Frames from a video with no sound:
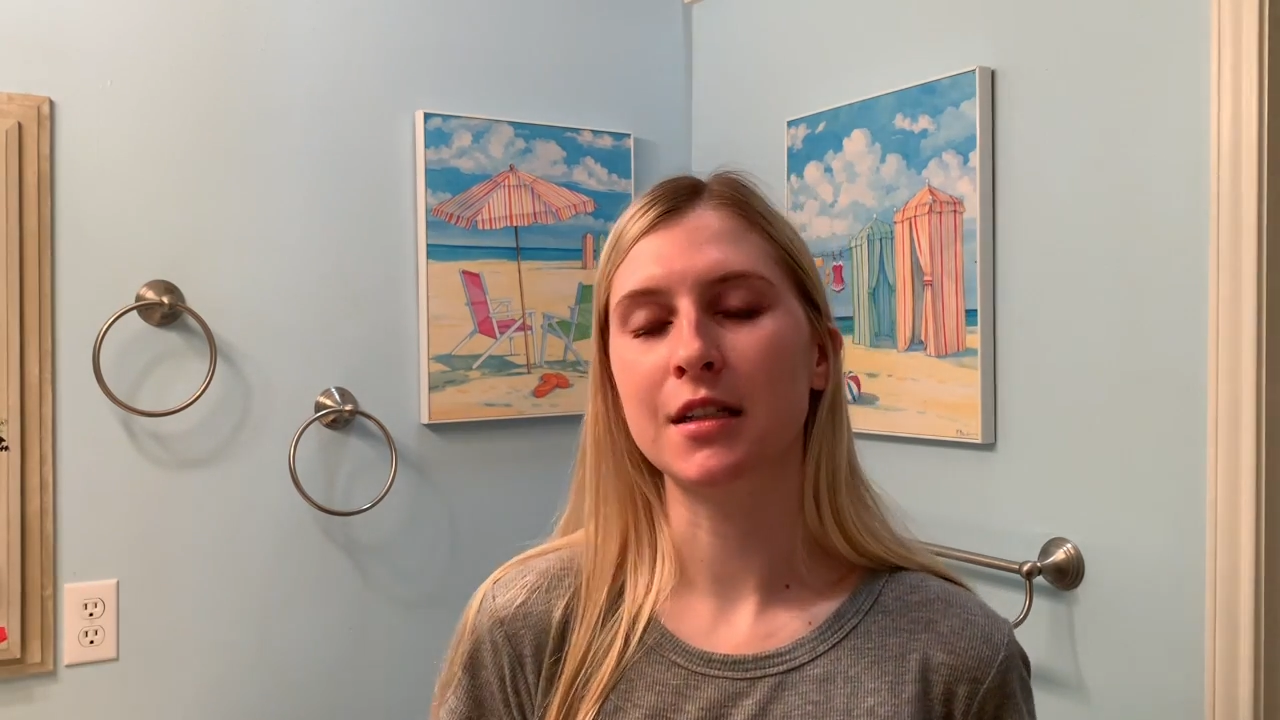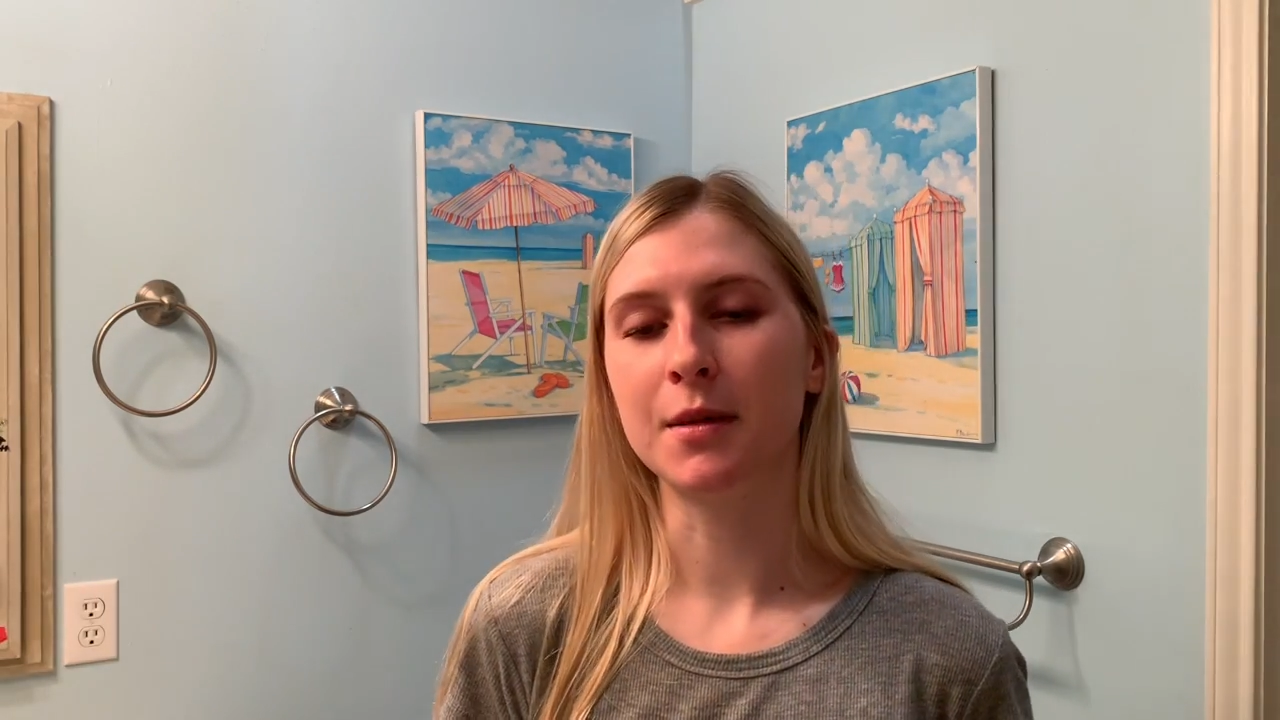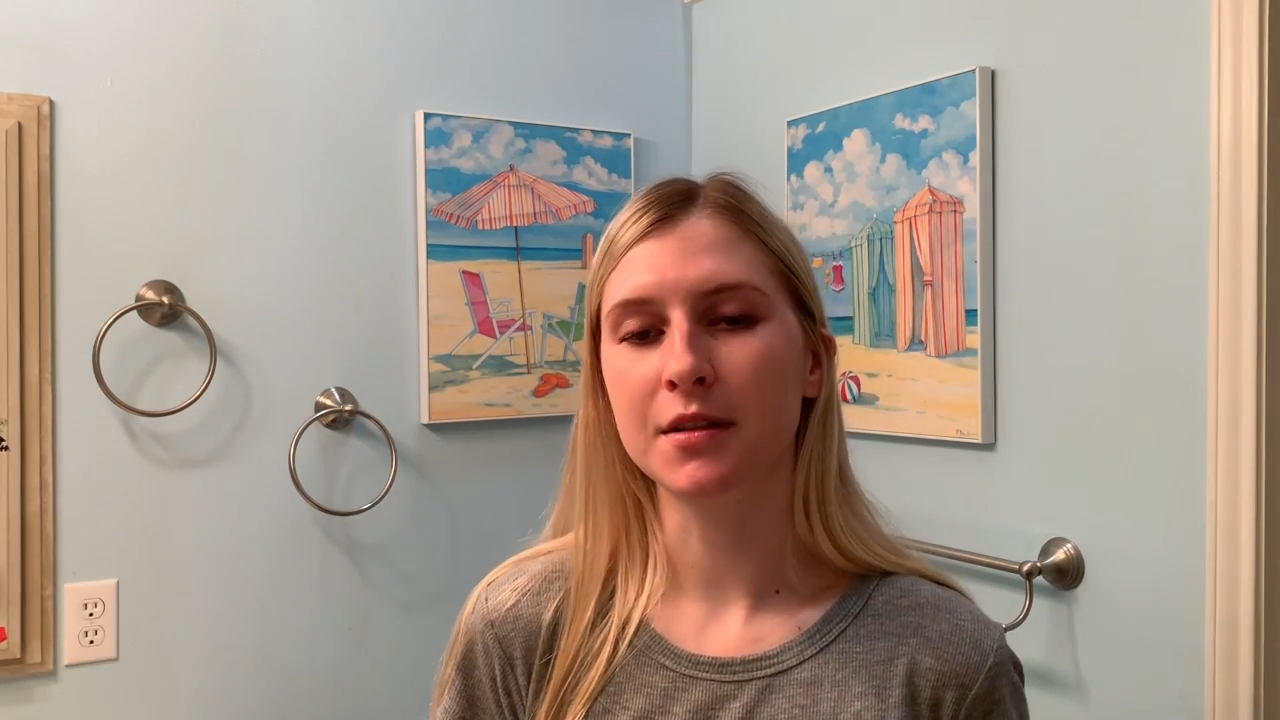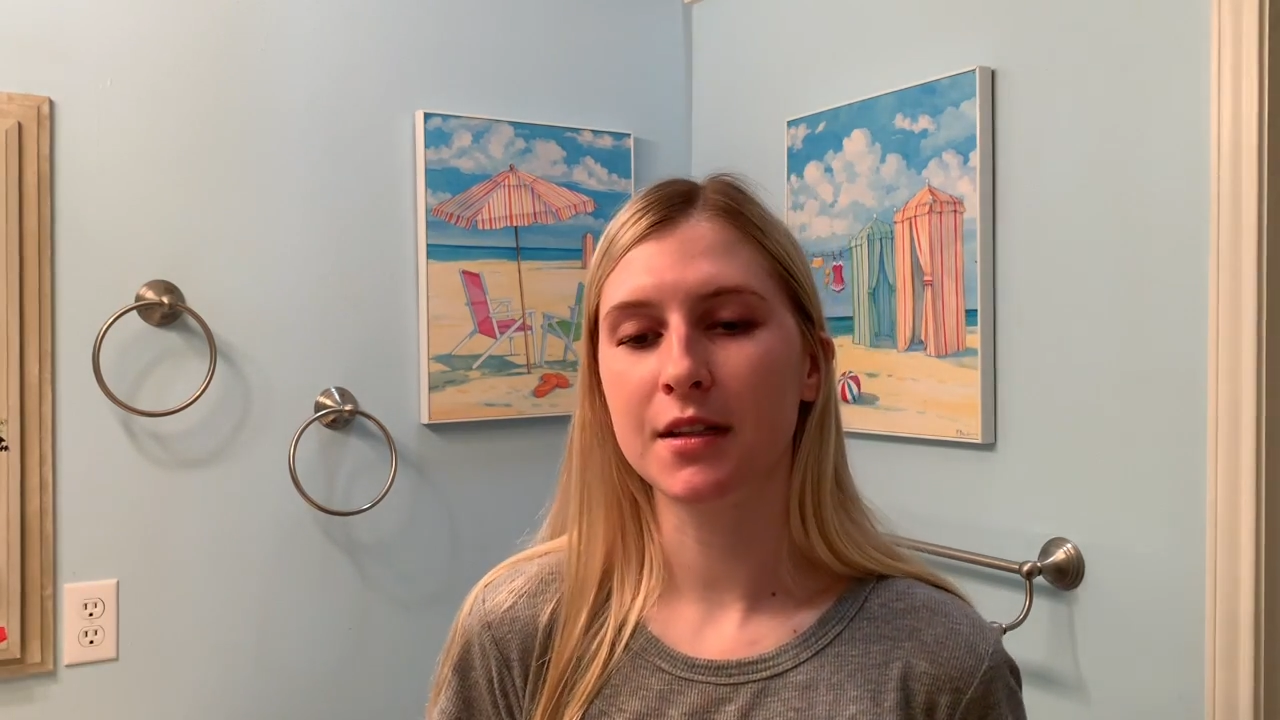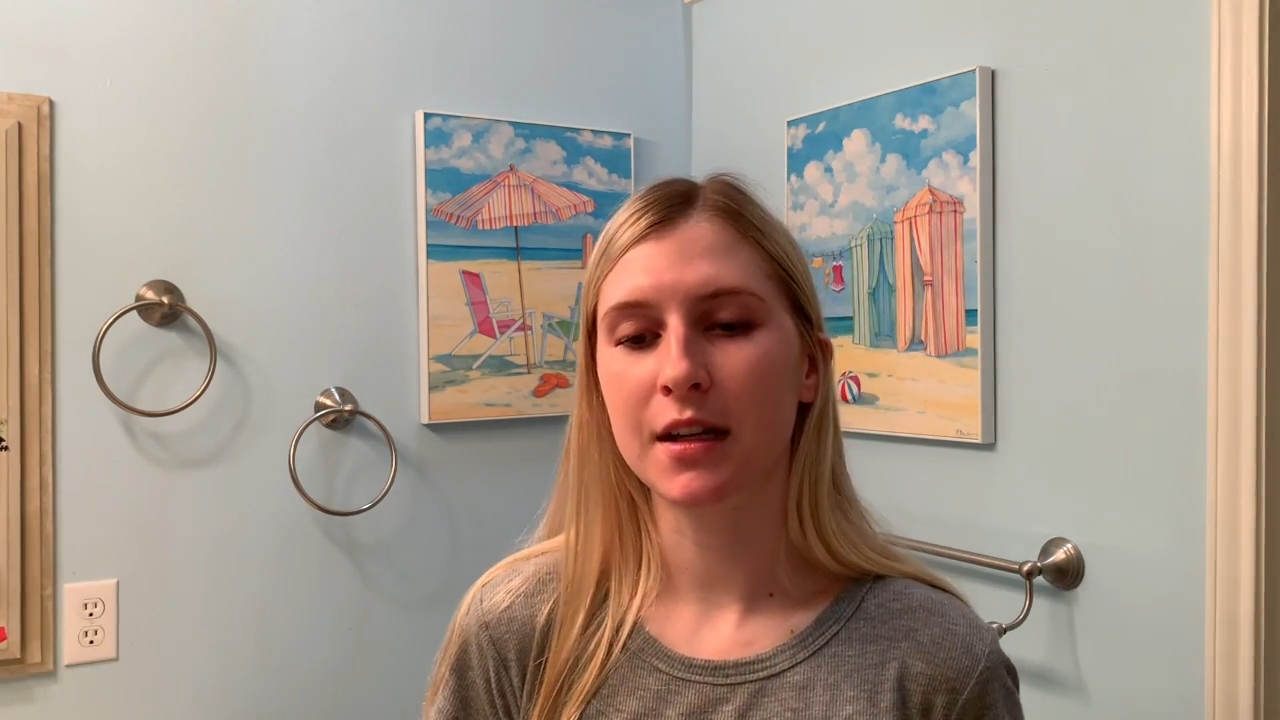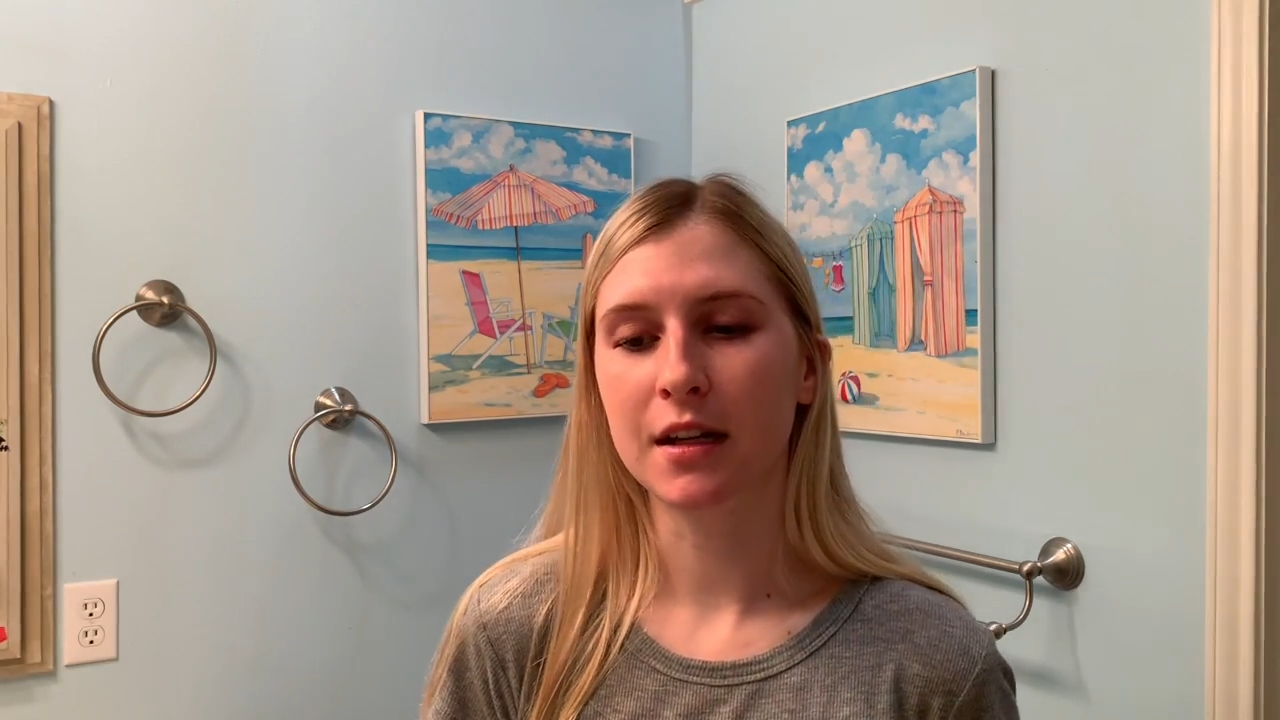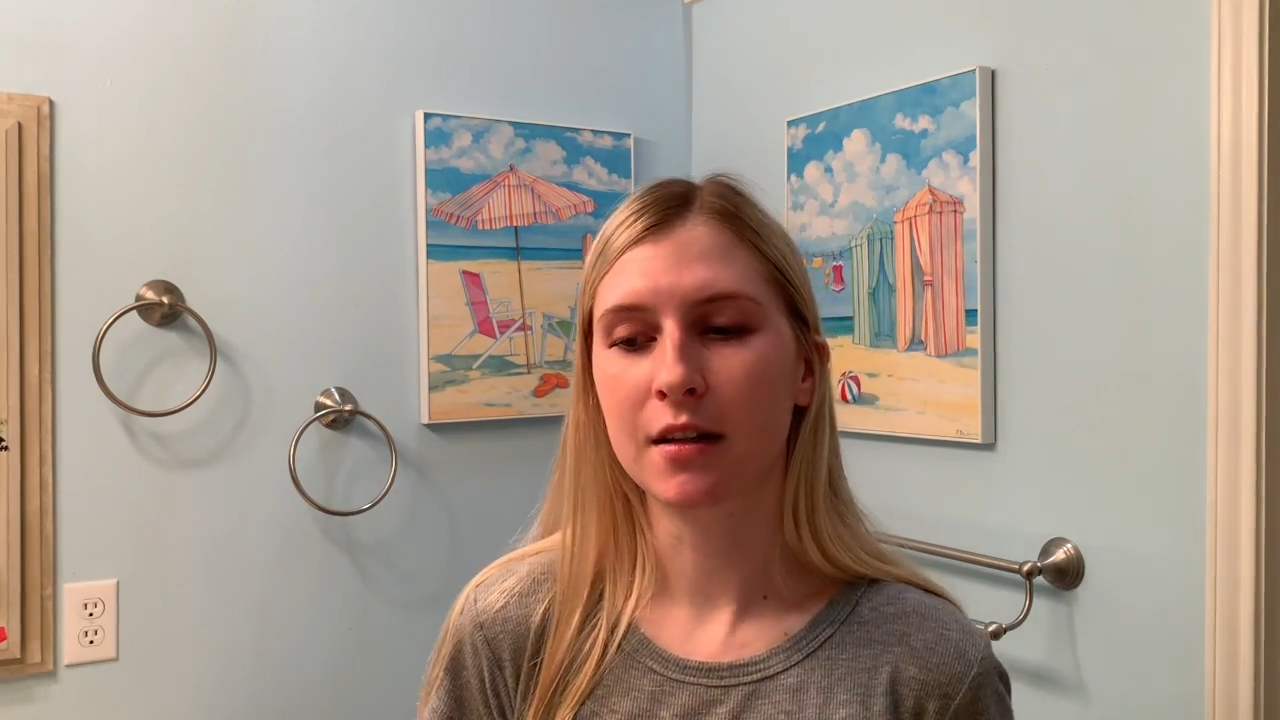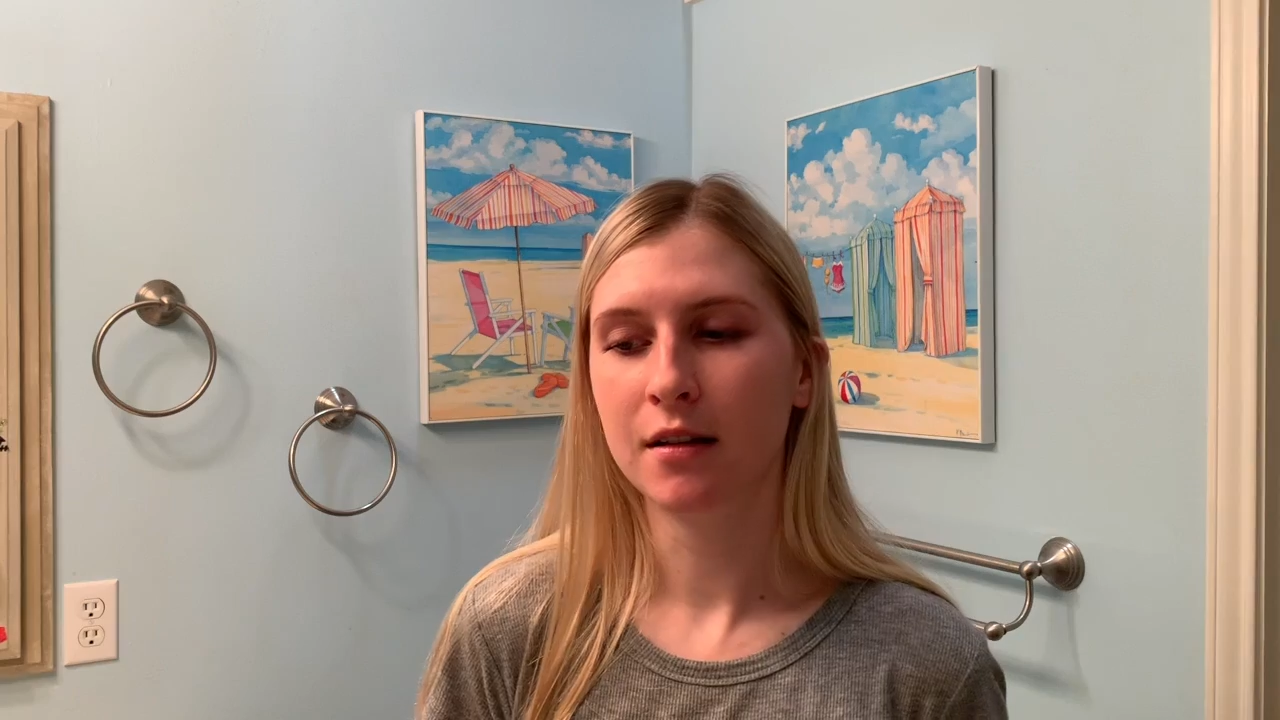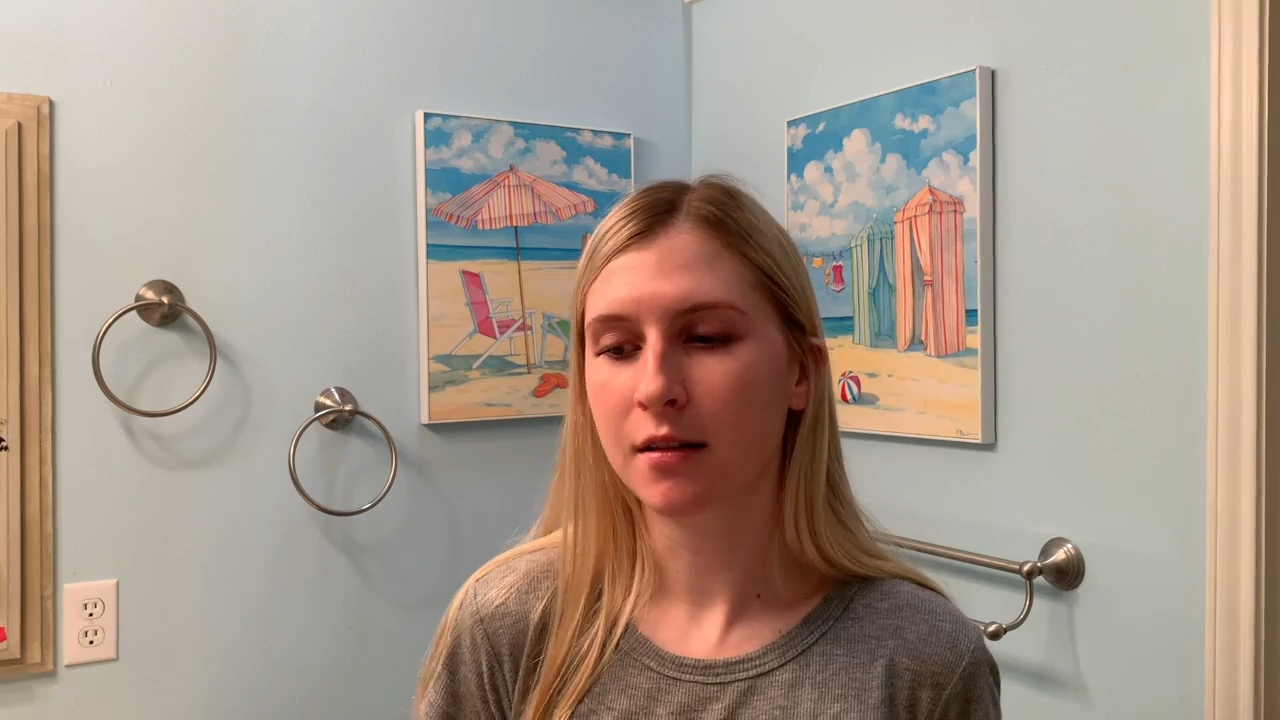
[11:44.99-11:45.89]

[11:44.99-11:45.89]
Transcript: smells like